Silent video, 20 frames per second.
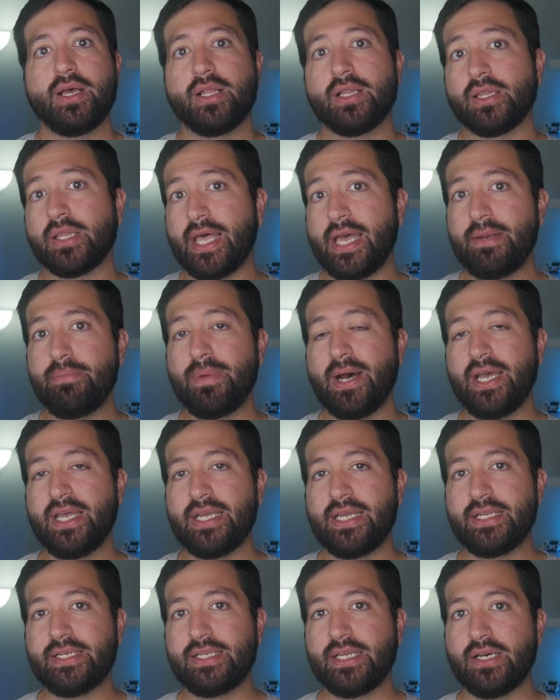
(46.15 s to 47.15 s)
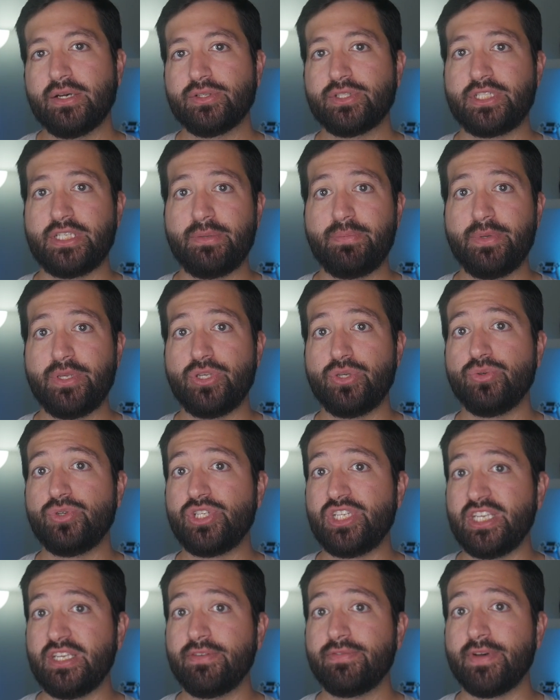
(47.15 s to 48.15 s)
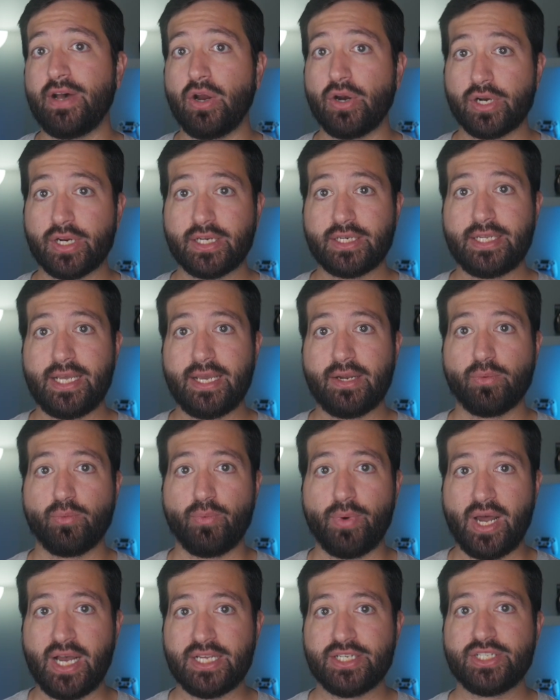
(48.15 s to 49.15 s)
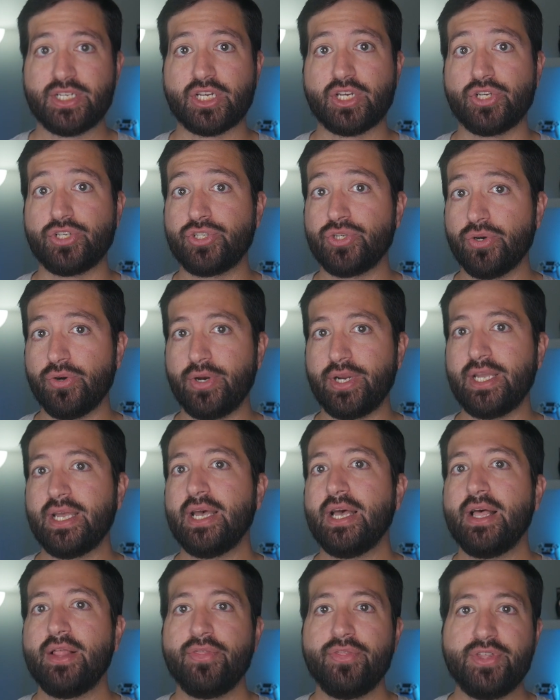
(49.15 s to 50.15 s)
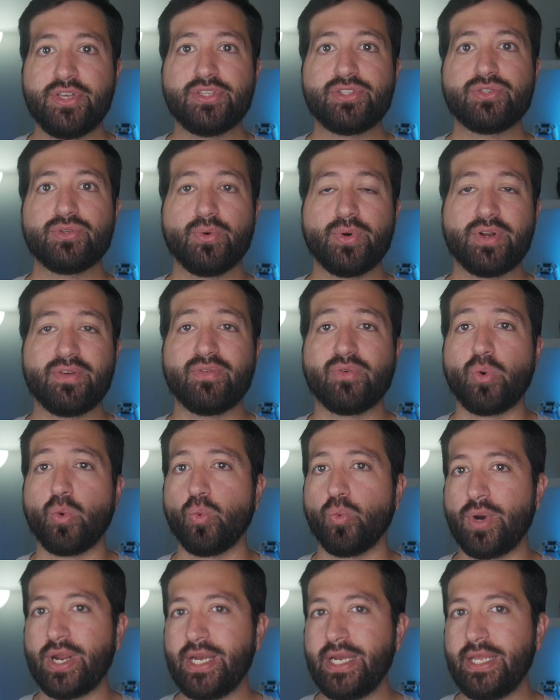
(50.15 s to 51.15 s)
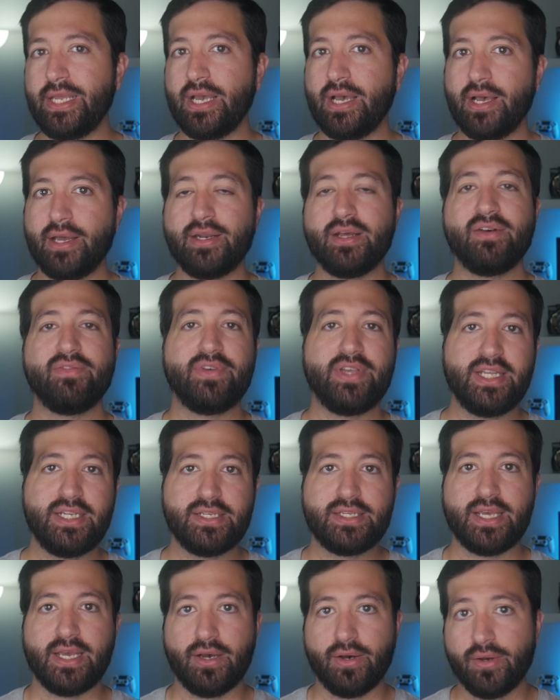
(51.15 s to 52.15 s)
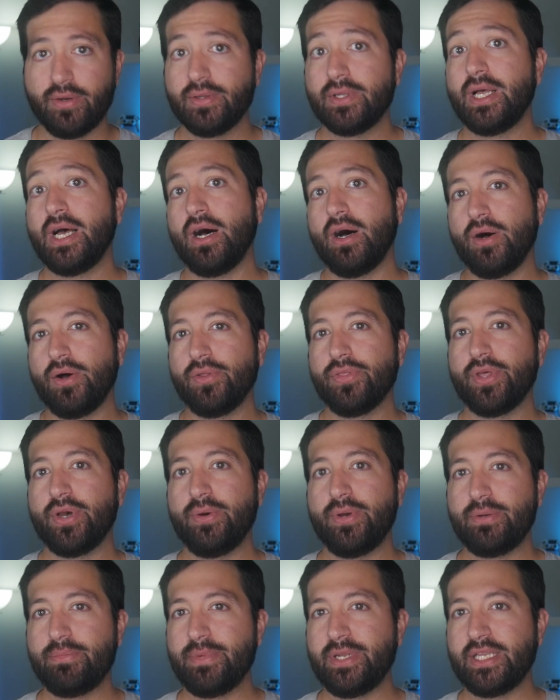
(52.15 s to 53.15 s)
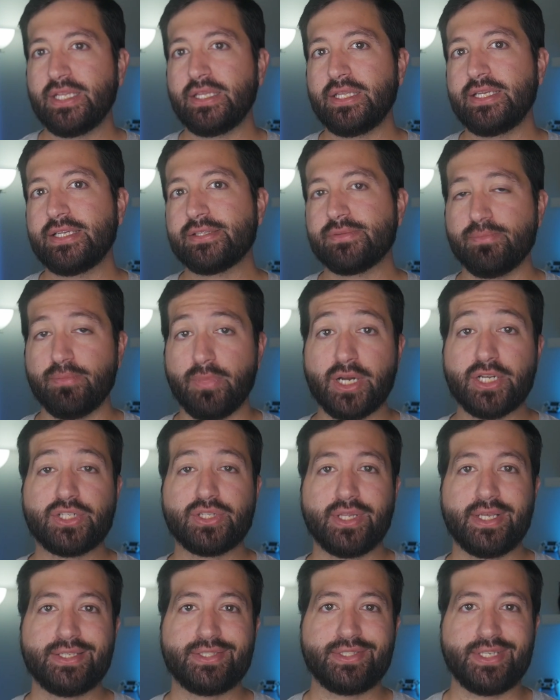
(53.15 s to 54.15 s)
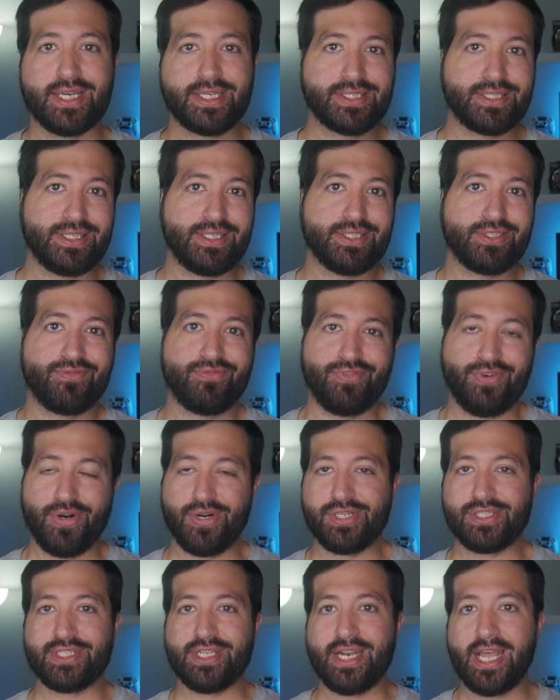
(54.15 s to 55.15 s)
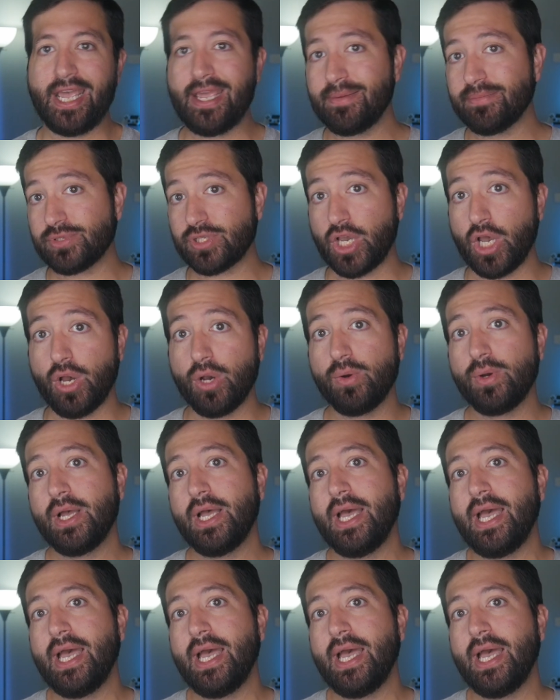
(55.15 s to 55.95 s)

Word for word: Led by Intel GPU Chief Architect Raja Koduri, this sort of Radeon of Intel, although admittedly is much less sexy as far as the names go,